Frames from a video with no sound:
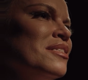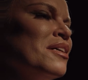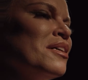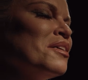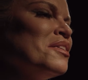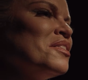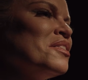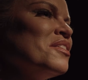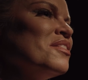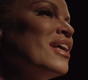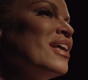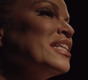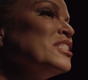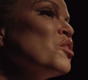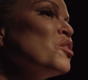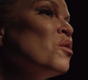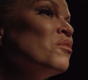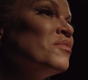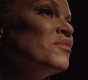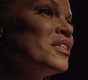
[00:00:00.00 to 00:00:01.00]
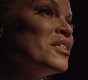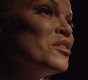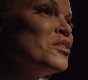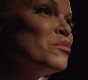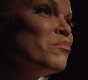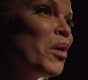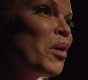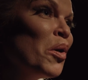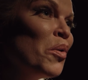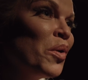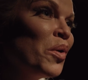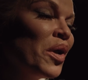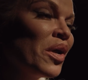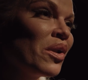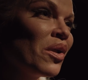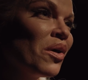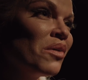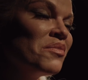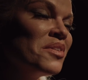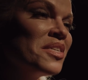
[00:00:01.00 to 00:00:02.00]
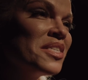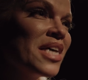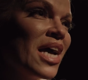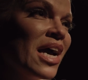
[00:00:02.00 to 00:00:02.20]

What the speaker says: not that often spoken of is